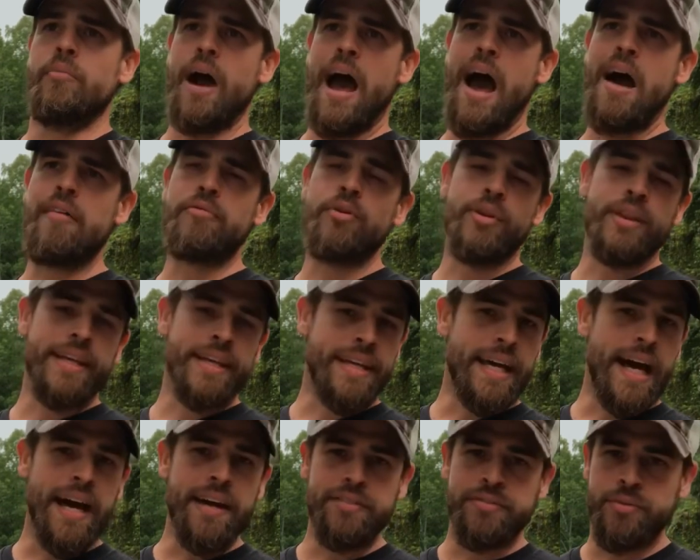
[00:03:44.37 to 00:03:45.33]
I've only
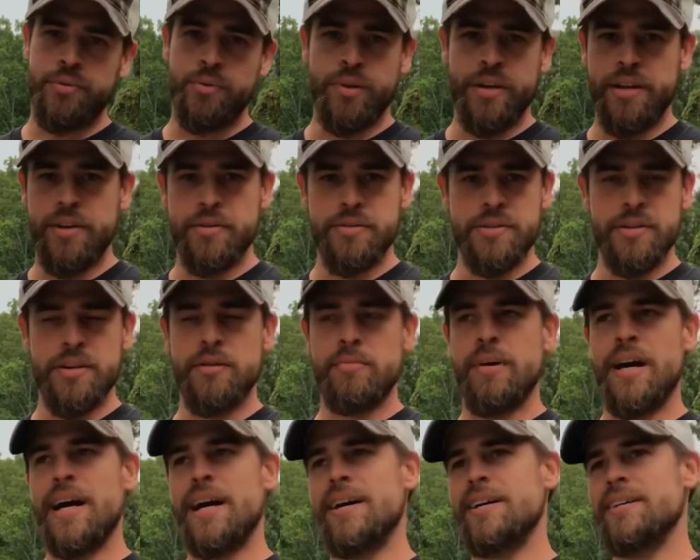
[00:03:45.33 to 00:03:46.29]
got 20 or so
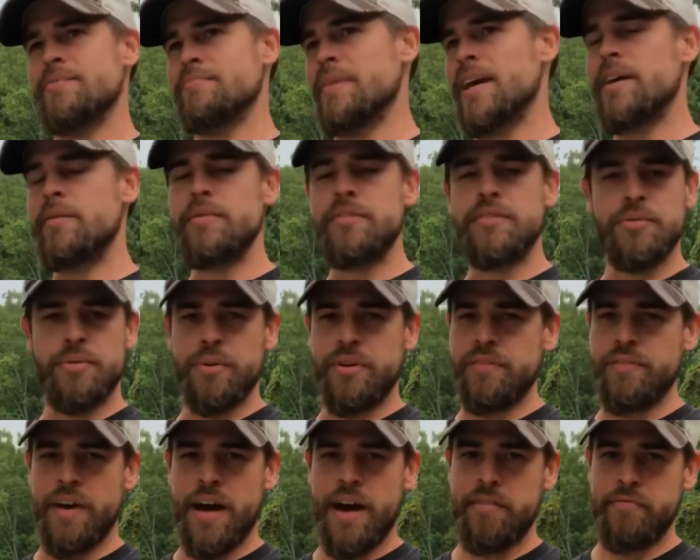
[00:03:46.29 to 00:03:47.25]
miles, maybe
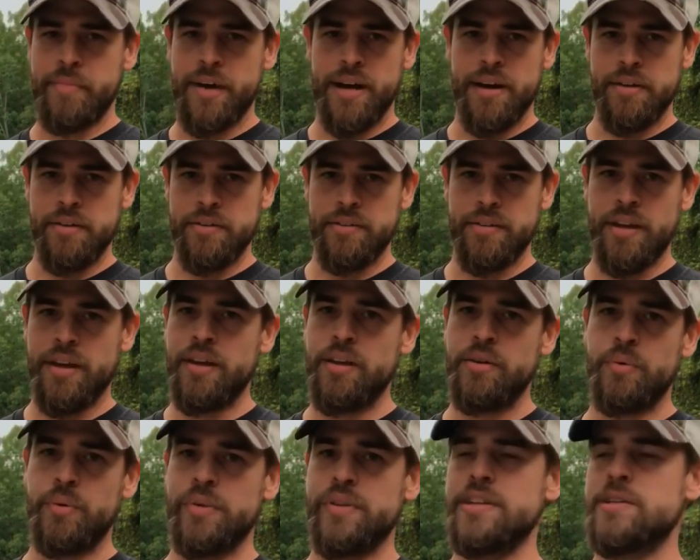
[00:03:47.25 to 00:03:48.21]
25 miles
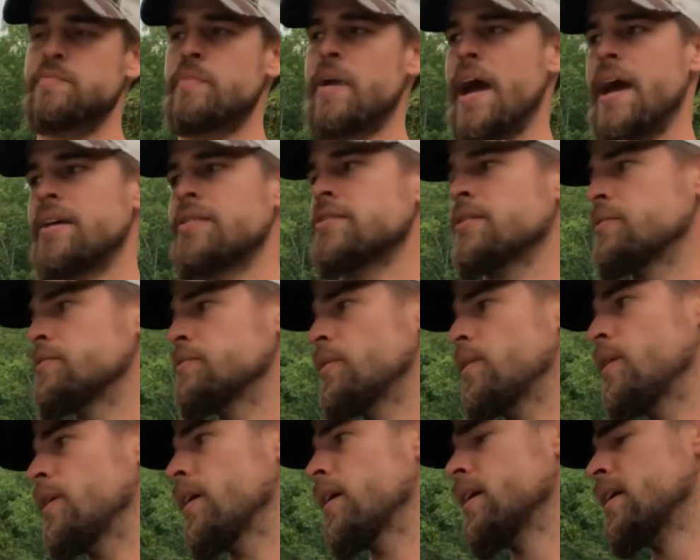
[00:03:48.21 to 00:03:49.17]
with this pack so
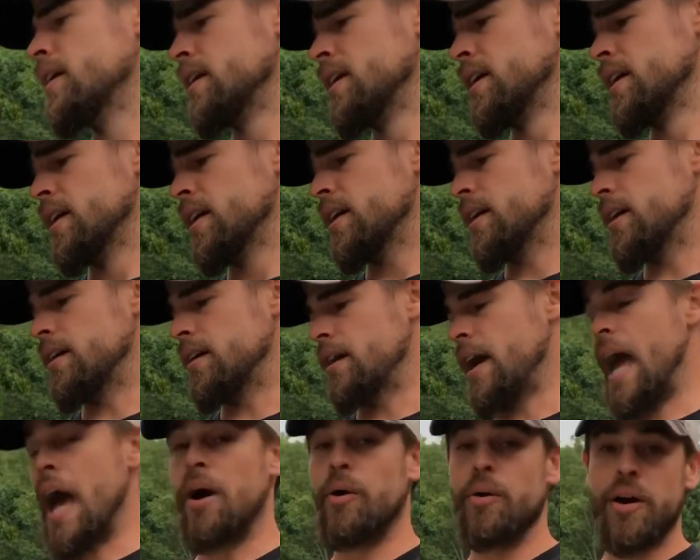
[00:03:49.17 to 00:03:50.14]
far.
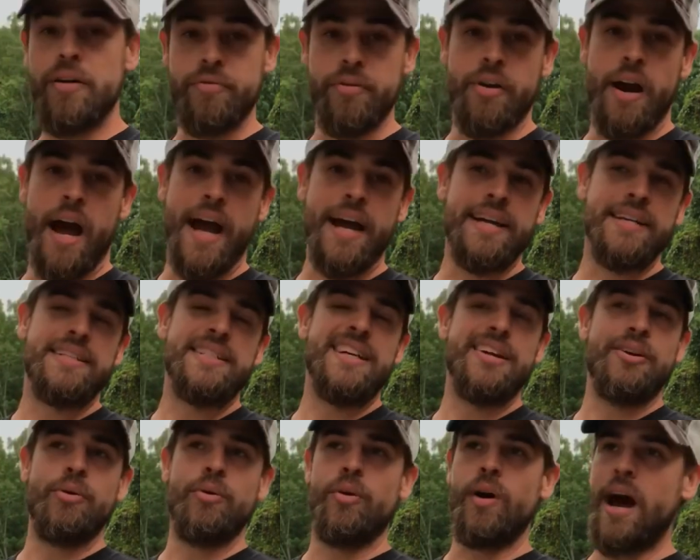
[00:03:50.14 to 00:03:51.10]
However, I could
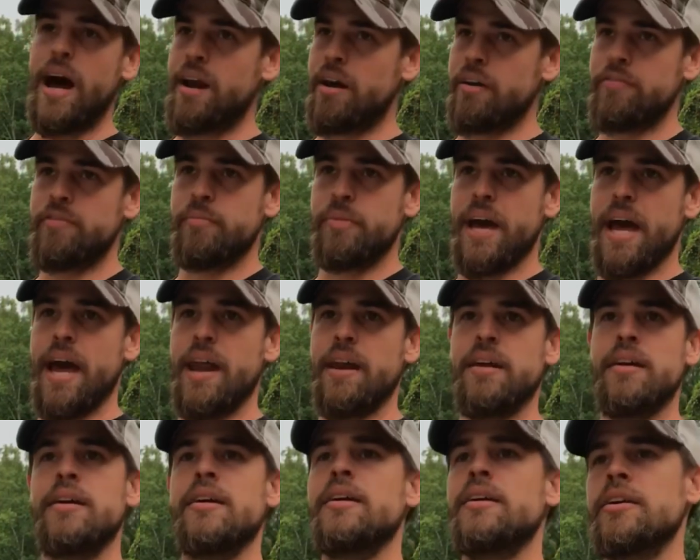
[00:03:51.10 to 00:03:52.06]
tell right off the bat,
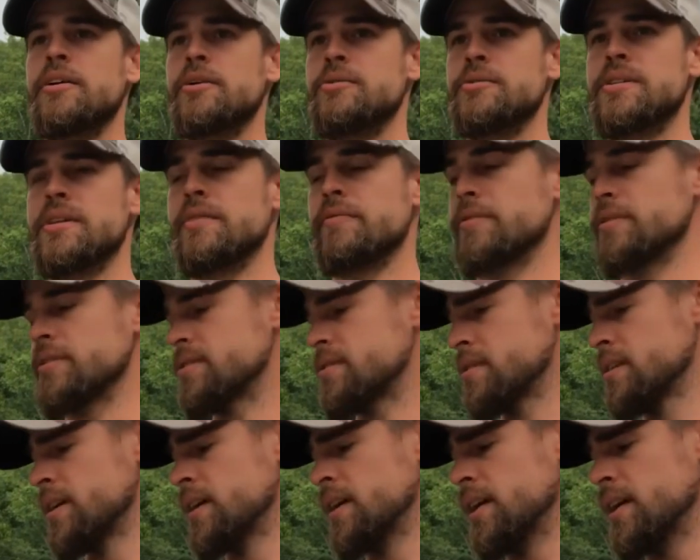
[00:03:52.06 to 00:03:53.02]
huge
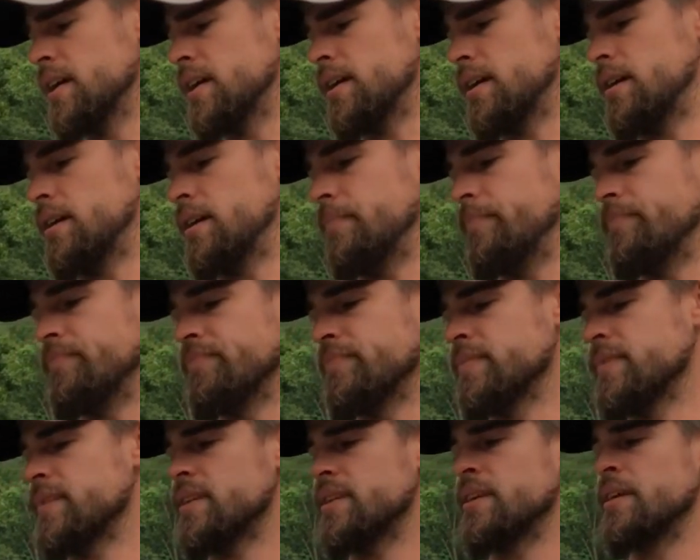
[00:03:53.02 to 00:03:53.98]
difference.
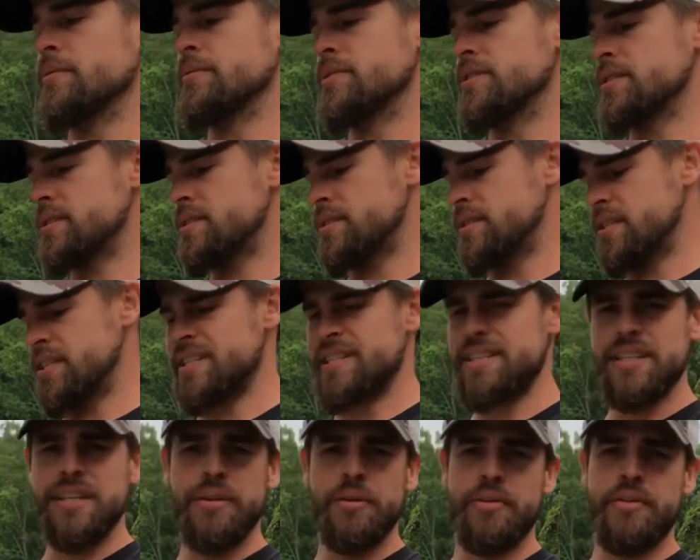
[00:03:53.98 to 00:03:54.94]

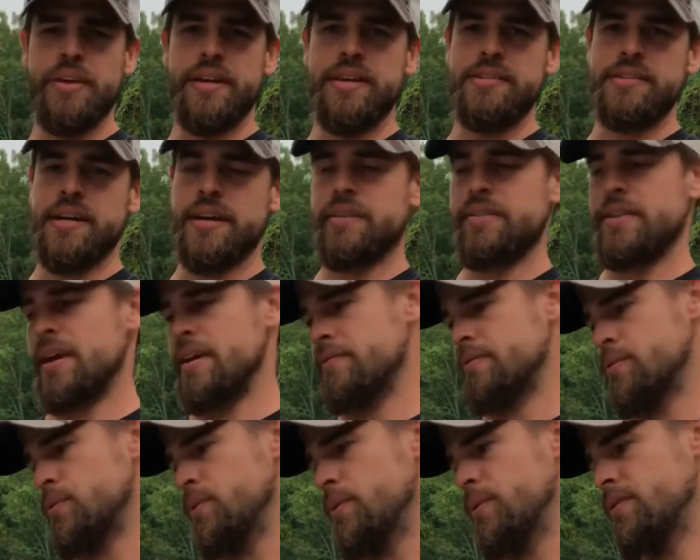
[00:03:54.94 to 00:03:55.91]
Just little things like that,
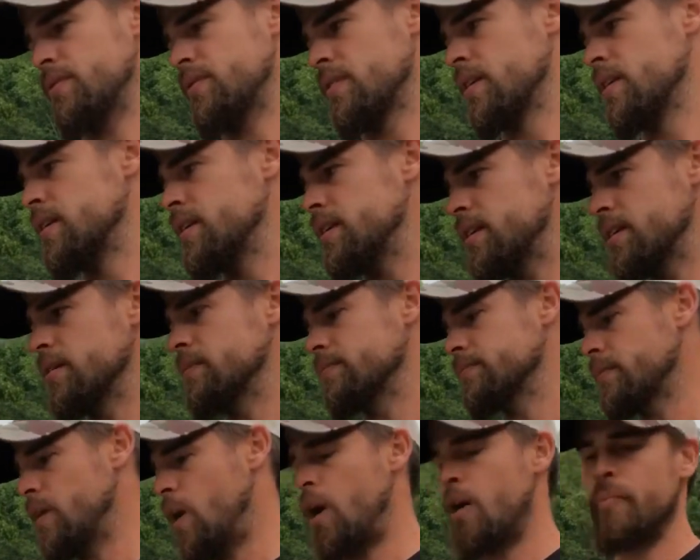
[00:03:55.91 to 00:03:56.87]
of course.
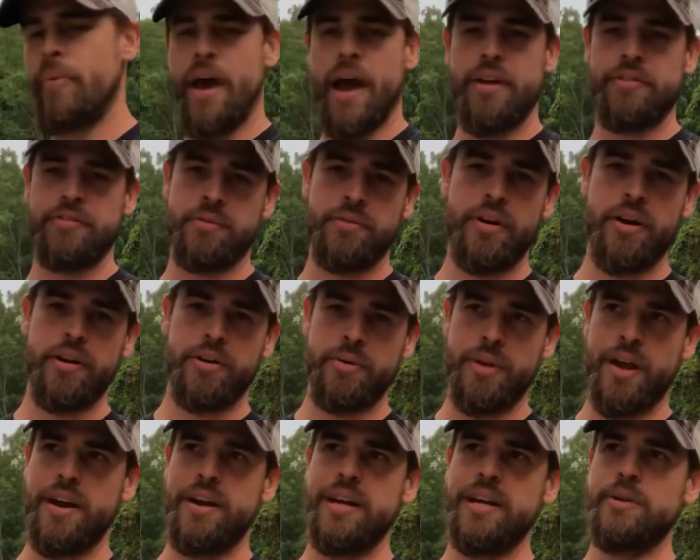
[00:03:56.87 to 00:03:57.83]
All packs are not
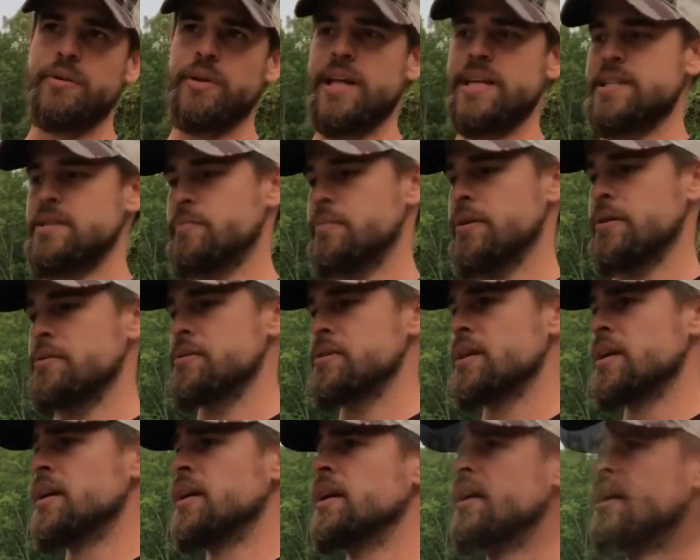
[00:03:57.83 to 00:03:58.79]
created equal, I suppose.
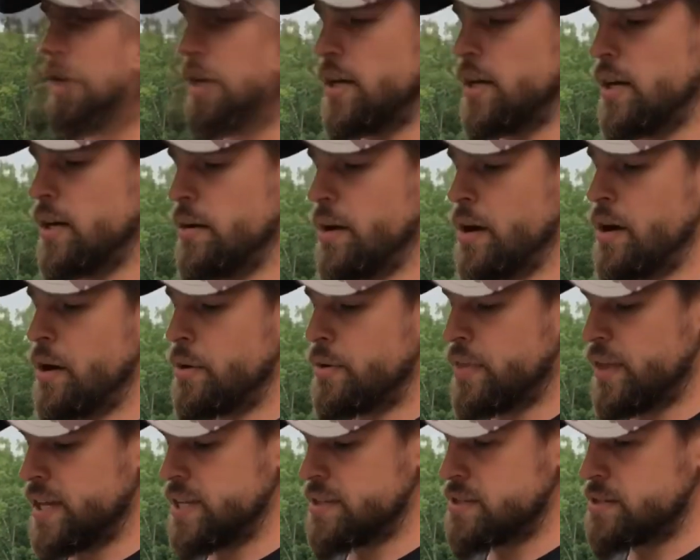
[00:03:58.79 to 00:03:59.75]
Another
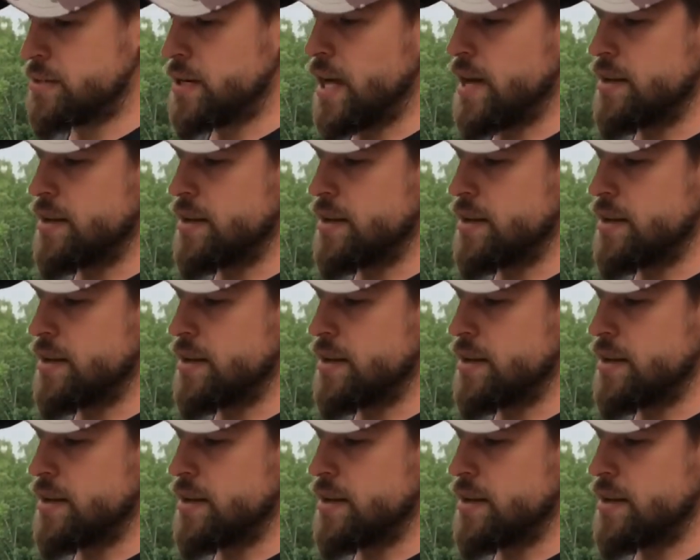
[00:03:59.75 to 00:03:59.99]
thing that stood